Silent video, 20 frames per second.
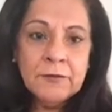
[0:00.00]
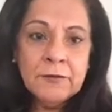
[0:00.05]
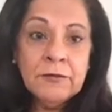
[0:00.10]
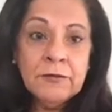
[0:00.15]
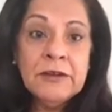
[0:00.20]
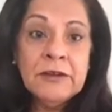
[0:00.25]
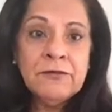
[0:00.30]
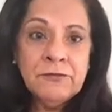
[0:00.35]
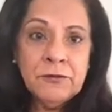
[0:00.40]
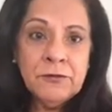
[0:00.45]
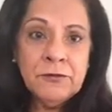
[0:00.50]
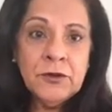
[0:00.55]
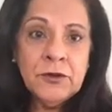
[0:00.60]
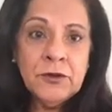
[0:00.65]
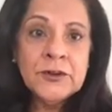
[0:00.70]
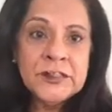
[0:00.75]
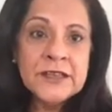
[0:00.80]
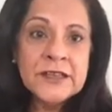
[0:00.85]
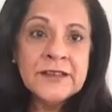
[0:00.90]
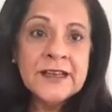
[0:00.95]
we've
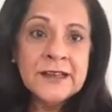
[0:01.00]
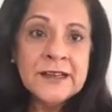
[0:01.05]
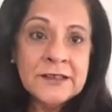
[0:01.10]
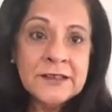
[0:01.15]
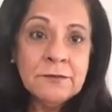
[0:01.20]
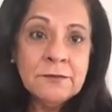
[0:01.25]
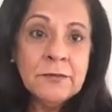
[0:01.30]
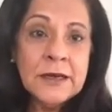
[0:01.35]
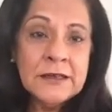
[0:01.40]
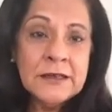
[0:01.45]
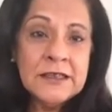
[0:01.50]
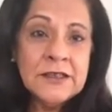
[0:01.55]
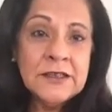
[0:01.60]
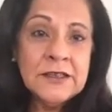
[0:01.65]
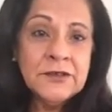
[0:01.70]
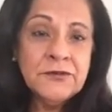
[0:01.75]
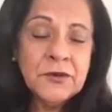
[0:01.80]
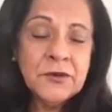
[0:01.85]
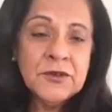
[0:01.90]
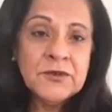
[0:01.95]
looked at that in many
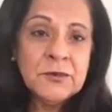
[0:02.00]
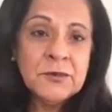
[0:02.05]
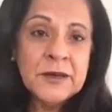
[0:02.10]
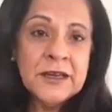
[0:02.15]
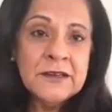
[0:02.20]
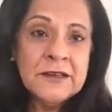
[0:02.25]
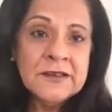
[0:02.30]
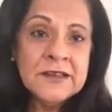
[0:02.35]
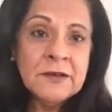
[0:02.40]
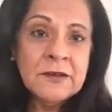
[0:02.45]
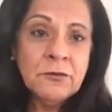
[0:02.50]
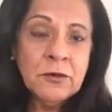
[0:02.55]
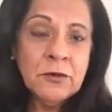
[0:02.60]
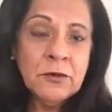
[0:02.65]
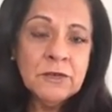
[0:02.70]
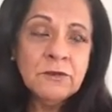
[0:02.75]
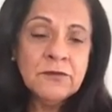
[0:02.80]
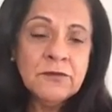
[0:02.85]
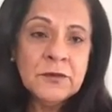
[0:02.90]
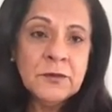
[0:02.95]
different ways and
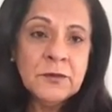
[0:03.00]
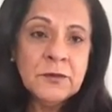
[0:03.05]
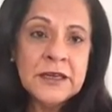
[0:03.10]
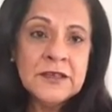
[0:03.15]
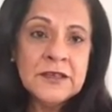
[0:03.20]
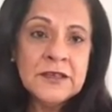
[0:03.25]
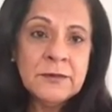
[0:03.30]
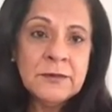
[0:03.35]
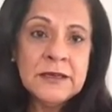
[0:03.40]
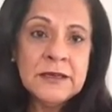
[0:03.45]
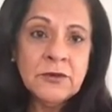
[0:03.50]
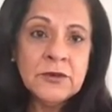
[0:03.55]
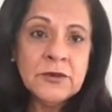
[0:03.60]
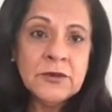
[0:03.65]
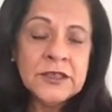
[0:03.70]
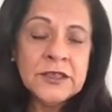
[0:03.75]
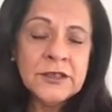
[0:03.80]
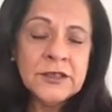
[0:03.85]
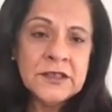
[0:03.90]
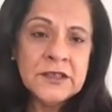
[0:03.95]
one of the ways we
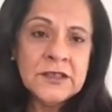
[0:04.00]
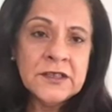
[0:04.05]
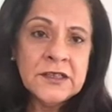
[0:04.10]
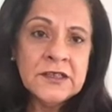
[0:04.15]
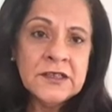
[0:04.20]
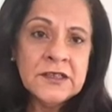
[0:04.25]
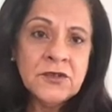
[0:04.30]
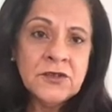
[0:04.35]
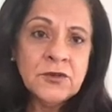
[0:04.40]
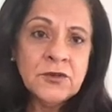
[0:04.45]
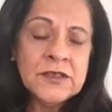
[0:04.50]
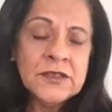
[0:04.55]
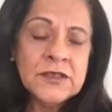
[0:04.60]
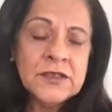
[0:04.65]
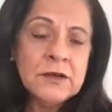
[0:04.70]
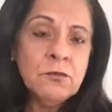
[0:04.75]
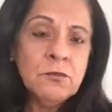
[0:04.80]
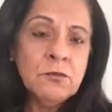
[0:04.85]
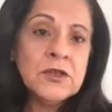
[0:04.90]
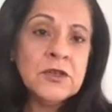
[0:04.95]
looked at it is to
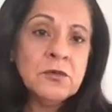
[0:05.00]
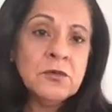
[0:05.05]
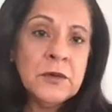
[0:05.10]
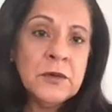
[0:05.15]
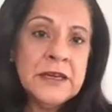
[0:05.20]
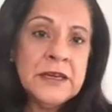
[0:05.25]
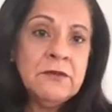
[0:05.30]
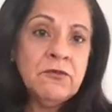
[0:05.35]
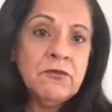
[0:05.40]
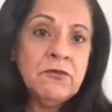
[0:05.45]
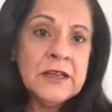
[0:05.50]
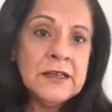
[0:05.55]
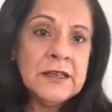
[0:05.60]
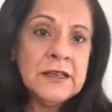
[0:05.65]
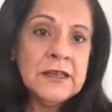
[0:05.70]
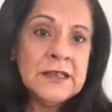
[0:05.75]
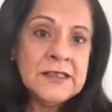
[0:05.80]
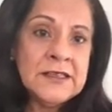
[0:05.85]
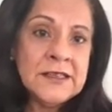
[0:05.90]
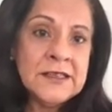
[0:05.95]
say what do we
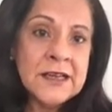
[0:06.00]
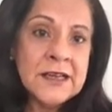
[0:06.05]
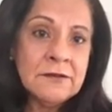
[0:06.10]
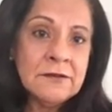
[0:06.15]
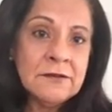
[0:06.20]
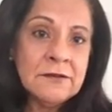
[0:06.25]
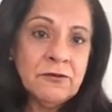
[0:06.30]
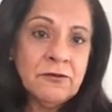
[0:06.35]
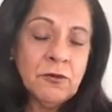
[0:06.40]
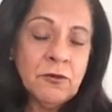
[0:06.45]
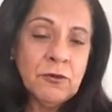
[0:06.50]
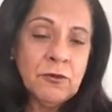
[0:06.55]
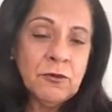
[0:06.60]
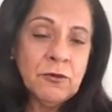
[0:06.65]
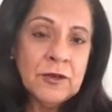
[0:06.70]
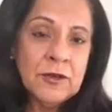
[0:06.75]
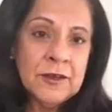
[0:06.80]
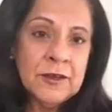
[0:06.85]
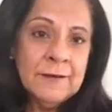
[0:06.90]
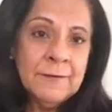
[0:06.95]
really stand for
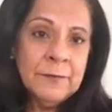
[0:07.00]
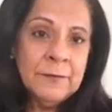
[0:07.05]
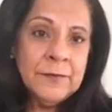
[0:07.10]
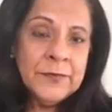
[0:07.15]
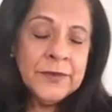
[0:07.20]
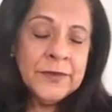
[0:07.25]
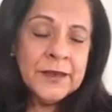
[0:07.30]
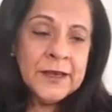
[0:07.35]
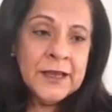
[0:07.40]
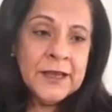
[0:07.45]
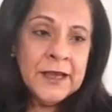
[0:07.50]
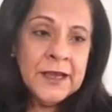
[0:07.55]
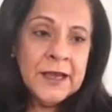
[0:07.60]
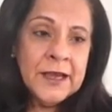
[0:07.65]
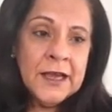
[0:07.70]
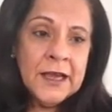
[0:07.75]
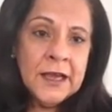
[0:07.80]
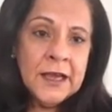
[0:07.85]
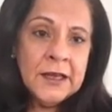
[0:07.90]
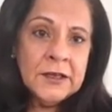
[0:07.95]

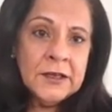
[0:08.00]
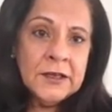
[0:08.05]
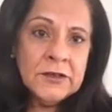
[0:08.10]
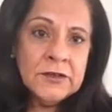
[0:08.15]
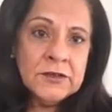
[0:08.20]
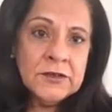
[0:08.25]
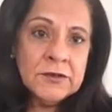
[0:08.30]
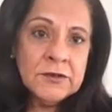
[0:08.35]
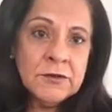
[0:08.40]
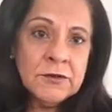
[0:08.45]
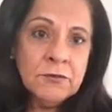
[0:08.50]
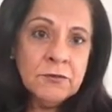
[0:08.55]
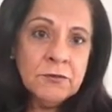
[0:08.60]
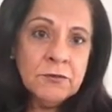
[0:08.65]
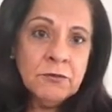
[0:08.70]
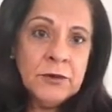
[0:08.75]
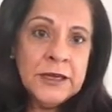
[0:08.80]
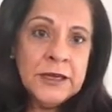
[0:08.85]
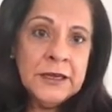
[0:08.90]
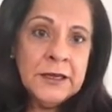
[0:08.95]
and
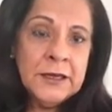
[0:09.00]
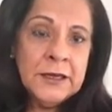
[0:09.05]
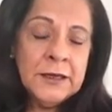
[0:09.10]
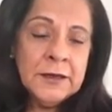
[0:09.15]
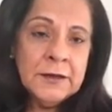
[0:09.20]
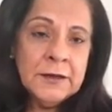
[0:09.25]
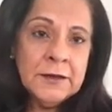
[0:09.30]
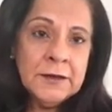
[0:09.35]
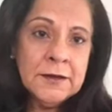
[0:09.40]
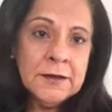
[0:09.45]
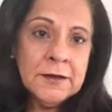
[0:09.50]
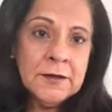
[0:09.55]
we